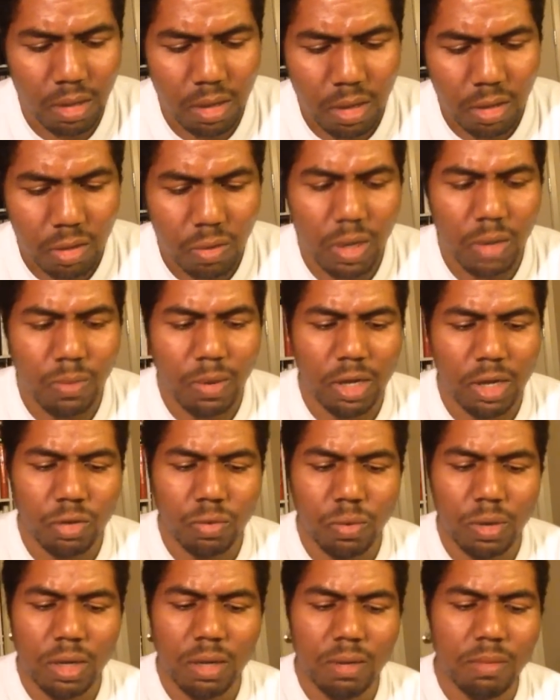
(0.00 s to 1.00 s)
So anyway,
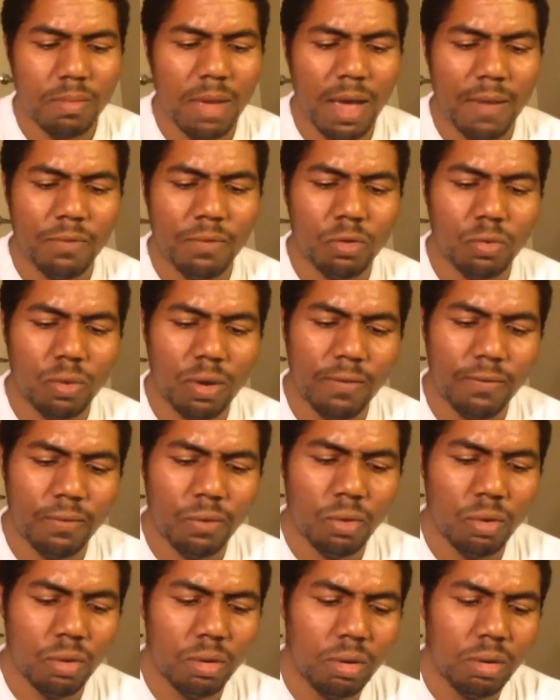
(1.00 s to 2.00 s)
Matthew
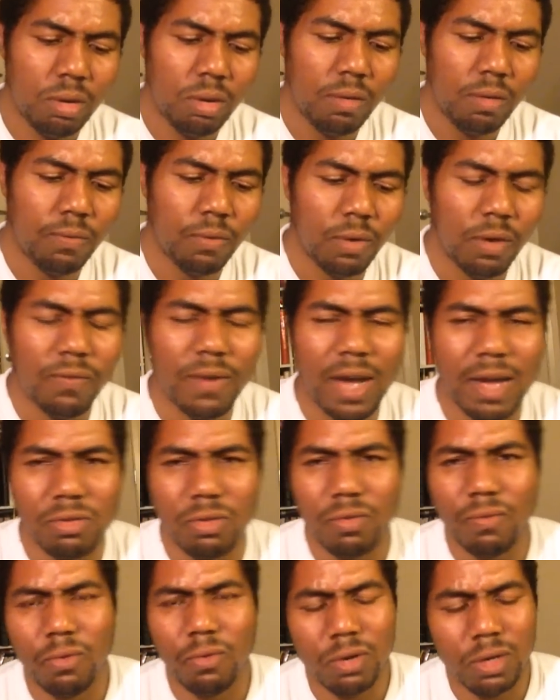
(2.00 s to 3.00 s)
24, 45
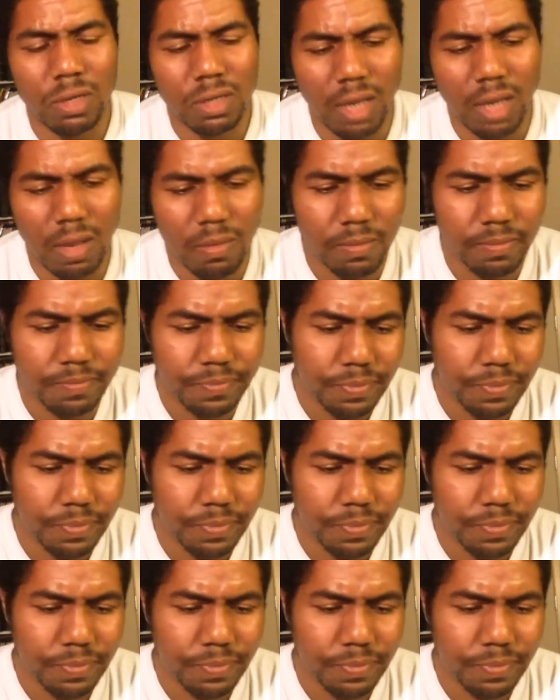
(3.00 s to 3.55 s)
through 47.